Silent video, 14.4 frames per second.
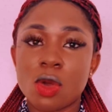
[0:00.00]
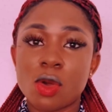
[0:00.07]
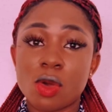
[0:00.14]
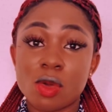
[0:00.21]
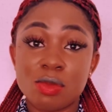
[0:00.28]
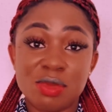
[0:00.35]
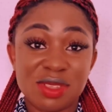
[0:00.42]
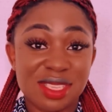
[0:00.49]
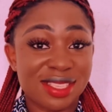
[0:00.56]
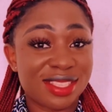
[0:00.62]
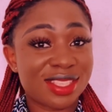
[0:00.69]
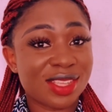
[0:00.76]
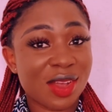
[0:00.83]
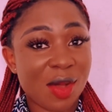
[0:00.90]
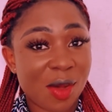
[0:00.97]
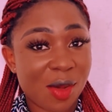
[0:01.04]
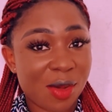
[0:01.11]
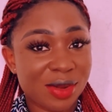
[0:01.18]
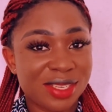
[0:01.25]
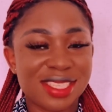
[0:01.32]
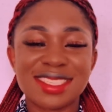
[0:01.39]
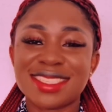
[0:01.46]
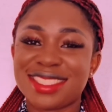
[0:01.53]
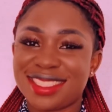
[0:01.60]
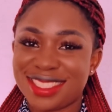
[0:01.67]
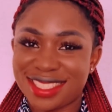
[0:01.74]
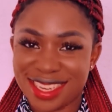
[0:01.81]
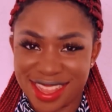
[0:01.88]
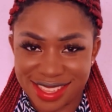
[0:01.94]
Obi is called
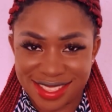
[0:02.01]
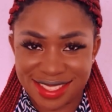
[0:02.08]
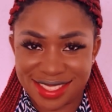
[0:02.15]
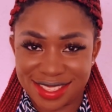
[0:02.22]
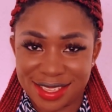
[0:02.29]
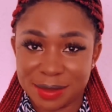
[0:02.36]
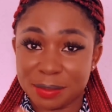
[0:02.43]
chest.